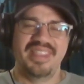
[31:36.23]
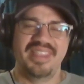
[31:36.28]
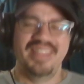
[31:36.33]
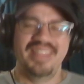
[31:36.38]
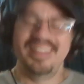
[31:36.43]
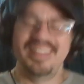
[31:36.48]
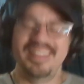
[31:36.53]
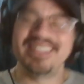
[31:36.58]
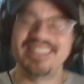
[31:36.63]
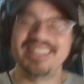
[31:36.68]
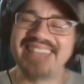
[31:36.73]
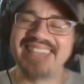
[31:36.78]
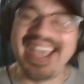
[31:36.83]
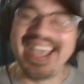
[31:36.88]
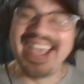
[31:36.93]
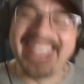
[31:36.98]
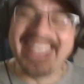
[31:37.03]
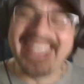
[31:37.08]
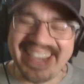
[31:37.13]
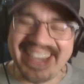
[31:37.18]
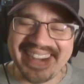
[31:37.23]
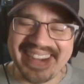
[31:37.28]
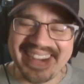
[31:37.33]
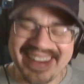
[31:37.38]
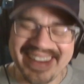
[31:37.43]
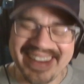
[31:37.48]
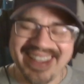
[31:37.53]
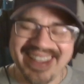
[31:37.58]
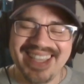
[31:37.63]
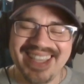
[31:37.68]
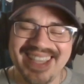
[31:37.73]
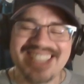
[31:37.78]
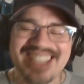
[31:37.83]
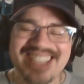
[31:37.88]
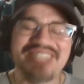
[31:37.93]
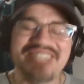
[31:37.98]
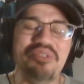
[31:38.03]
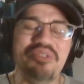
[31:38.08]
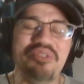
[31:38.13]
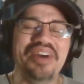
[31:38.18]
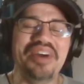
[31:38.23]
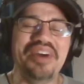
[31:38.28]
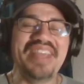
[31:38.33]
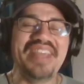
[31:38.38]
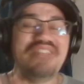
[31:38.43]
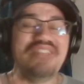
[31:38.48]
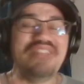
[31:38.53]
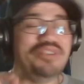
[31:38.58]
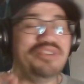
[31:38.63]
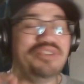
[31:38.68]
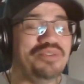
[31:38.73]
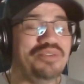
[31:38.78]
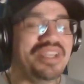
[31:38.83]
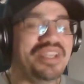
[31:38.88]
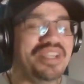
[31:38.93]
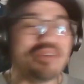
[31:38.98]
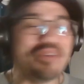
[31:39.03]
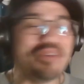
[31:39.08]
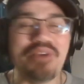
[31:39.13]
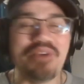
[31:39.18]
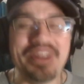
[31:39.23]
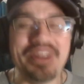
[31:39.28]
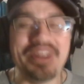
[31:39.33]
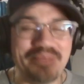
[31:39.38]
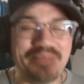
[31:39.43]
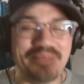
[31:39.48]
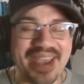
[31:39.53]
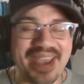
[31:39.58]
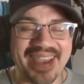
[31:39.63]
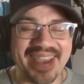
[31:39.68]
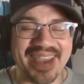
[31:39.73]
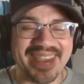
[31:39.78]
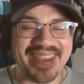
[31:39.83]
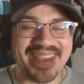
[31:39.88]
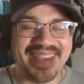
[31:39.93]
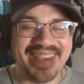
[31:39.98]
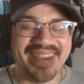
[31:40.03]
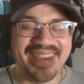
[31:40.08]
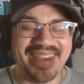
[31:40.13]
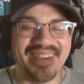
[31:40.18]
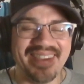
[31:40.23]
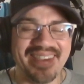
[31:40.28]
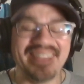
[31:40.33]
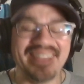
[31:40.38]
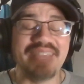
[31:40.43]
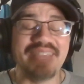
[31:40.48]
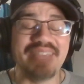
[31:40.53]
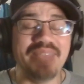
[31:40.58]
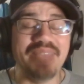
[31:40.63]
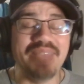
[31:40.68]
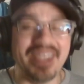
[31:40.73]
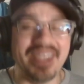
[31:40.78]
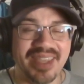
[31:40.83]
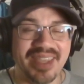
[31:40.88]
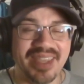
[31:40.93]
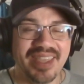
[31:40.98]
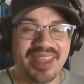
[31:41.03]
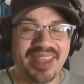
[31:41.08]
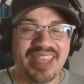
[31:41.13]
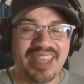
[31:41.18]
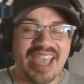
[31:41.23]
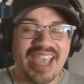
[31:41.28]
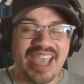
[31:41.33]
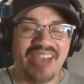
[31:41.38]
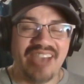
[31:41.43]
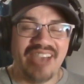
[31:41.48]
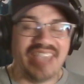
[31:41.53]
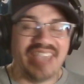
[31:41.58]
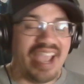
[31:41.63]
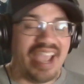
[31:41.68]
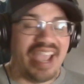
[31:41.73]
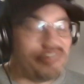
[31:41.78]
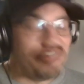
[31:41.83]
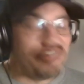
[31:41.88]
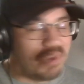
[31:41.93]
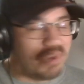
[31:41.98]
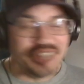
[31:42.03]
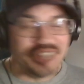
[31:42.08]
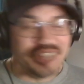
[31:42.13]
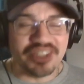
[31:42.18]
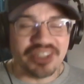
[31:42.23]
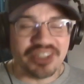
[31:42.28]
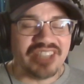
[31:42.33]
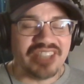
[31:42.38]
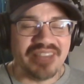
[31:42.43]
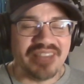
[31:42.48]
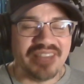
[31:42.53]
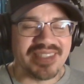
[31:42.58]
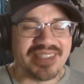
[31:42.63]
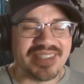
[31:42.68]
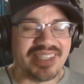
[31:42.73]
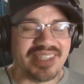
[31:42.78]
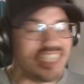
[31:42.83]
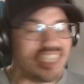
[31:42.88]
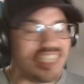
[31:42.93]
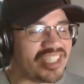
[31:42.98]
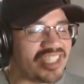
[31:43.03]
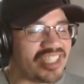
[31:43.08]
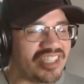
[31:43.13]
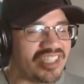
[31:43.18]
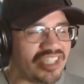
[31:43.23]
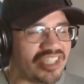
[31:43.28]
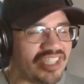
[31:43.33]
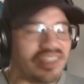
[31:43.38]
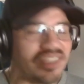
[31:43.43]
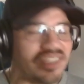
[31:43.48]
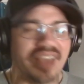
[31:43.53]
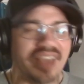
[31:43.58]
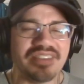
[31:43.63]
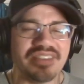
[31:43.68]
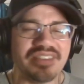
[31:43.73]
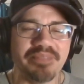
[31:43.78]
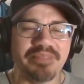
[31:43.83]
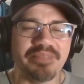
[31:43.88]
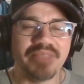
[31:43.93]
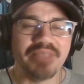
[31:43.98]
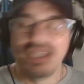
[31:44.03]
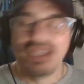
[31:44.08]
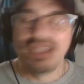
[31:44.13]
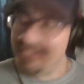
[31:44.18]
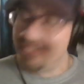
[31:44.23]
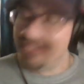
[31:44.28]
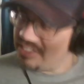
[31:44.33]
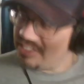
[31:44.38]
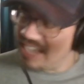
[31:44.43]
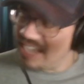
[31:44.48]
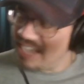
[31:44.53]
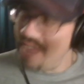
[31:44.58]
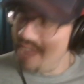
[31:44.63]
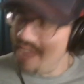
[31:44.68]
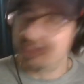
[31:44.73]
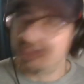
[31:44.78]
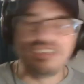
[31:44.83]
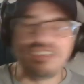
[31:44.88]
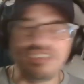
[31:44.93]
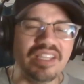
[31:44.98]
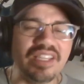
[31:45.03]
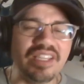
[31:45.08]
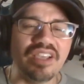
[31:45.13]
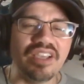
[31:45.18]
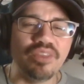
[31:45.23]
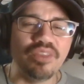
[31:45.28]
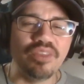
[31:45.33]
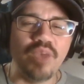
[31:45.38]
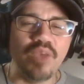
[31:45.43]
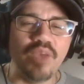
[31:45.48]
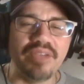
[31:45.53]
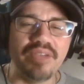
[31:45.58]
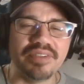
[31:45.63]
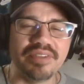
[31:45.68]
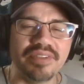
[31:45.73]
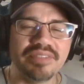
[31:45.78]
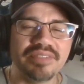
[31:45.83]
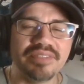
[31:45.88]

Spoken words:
this guy here is the one that if you need a running back, all right, like me. Okay, I have Ramondre Stevenson. Just lost him. This guy was sitting on the waivers.